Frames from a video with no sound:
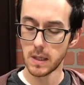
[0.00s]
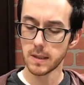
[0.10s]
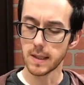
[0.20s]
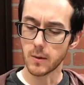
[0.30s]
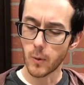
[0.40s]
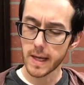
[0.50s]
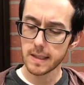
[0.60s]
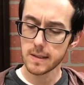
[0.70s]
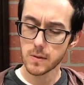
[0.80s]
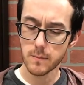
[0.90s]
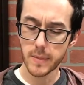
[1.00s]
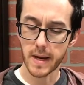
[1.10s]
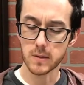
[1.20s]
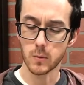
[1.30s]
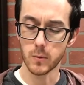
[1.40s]
They quietly turned
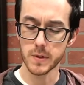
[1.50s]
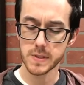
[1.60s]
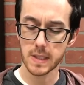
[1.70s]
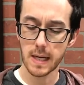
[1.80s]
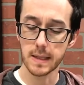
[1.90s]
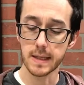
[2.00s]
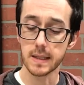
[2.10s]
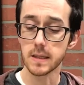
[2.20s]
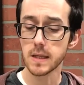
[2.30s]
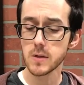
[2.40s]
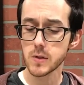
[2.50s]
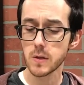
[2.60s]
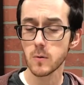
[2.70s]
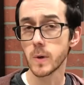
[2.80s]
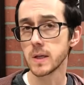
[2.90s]
back toward the skylight and inched their
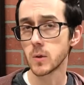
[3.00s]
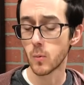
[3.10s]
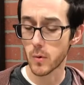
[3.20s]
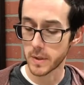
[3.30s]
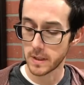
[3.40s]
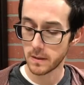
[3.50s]
way toward it.